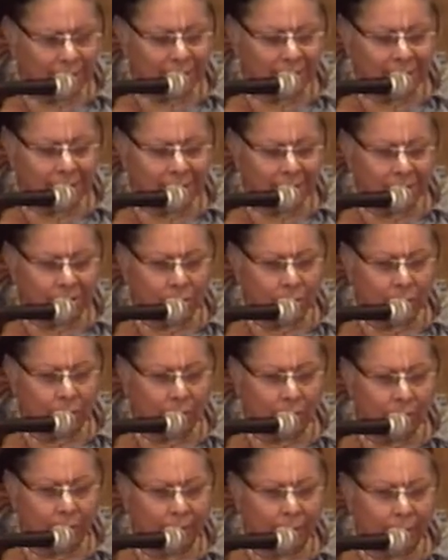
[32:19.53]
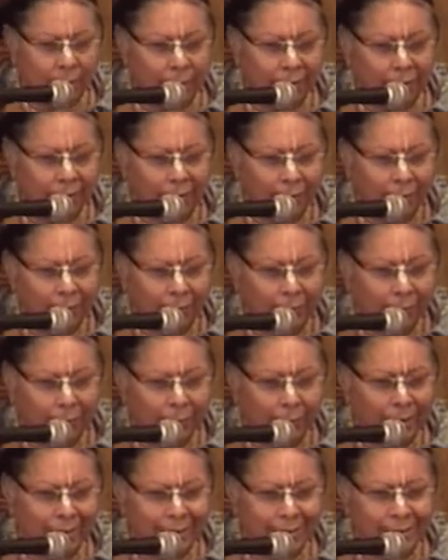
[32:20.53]
this sounds so horrible.
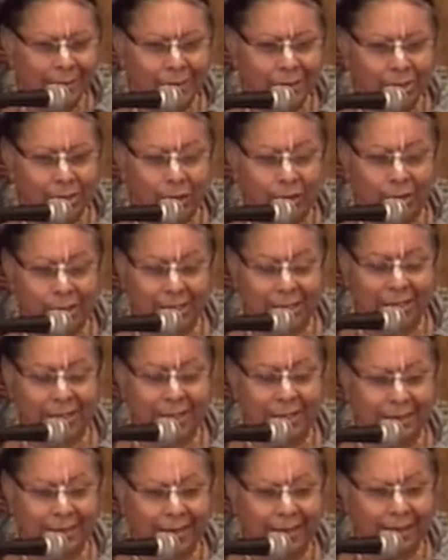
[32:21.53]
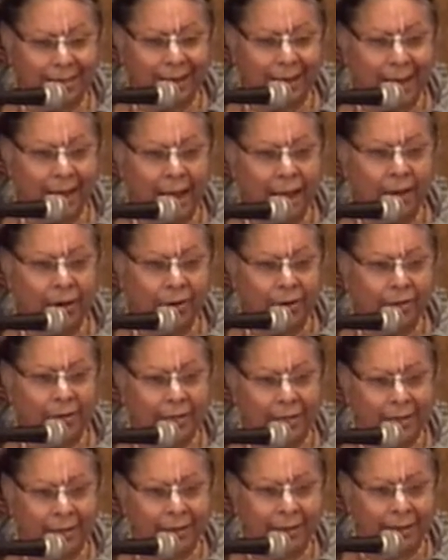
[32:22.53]
What is this? Krishna is getting
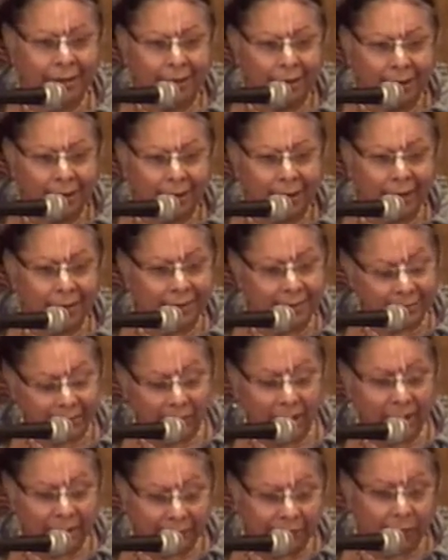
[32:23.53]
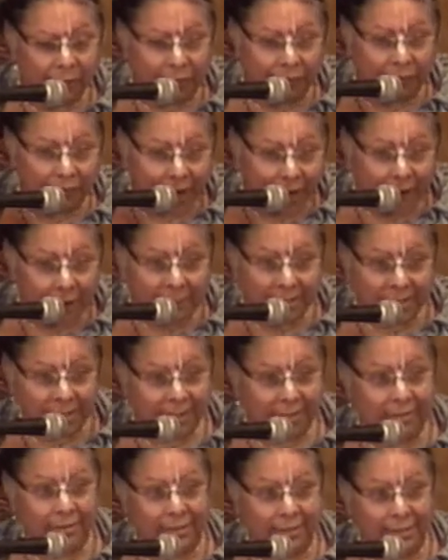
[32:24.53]
angry? And for a very
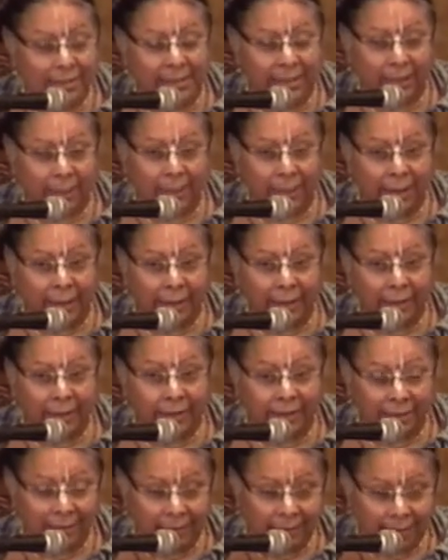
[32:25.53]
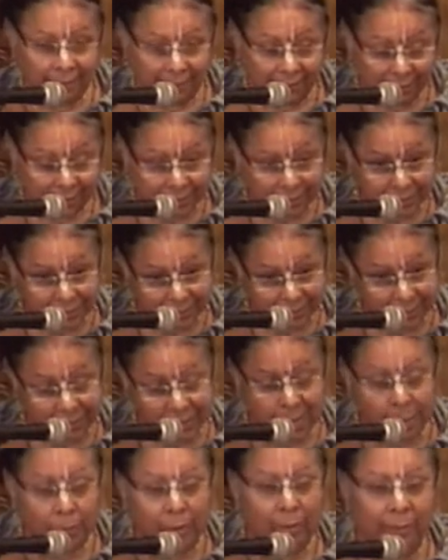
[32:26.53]
materialistic mind,
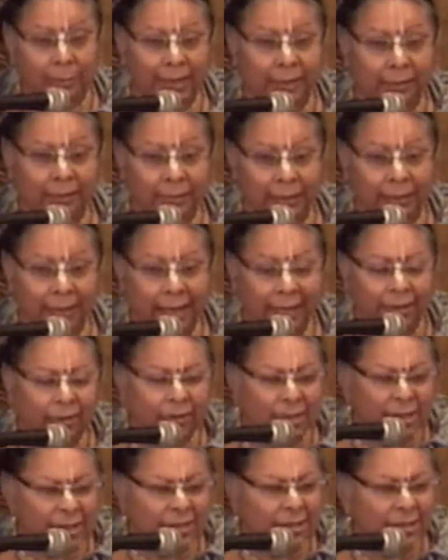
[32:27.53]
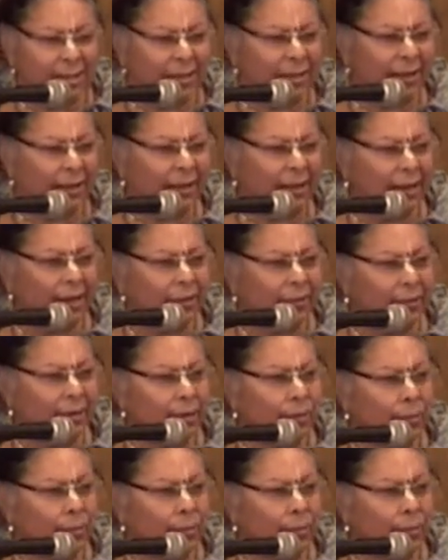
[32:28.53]
someone may think, and Krishna is getting angry at